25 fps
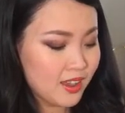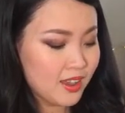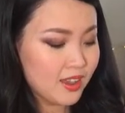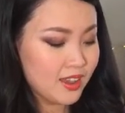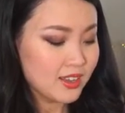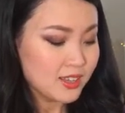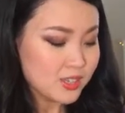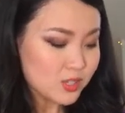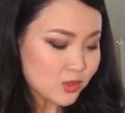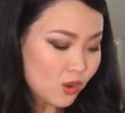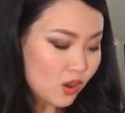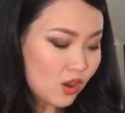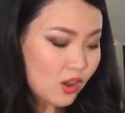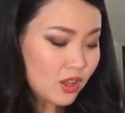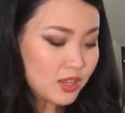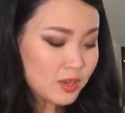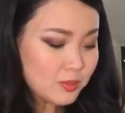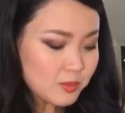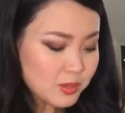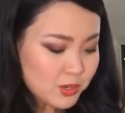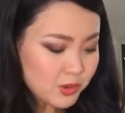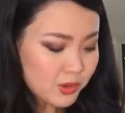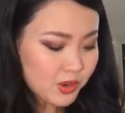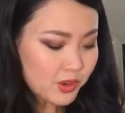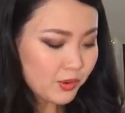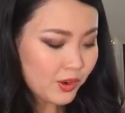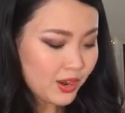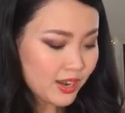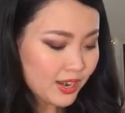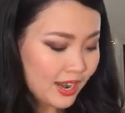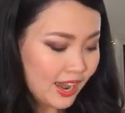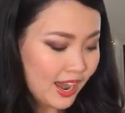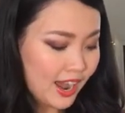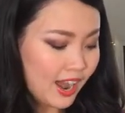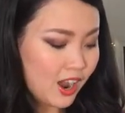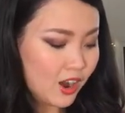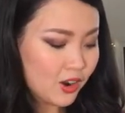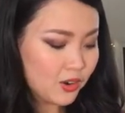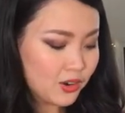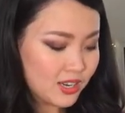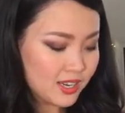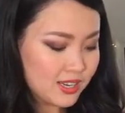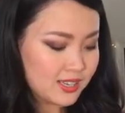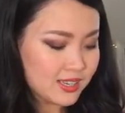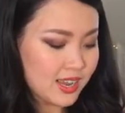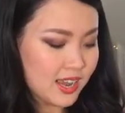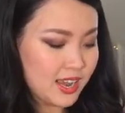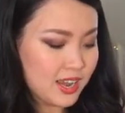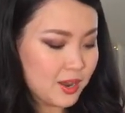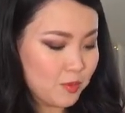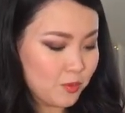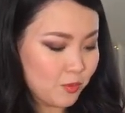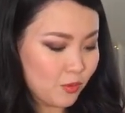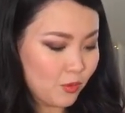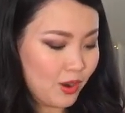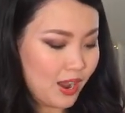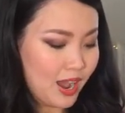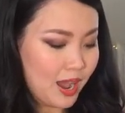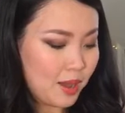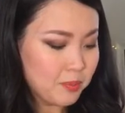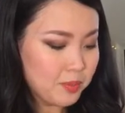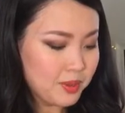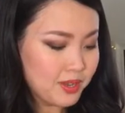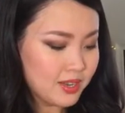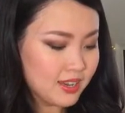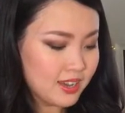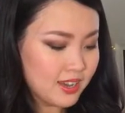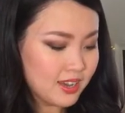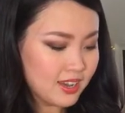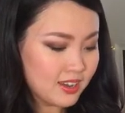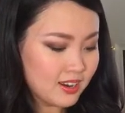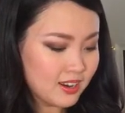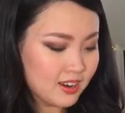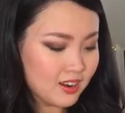So all I'm doing right now is I'm wrapping it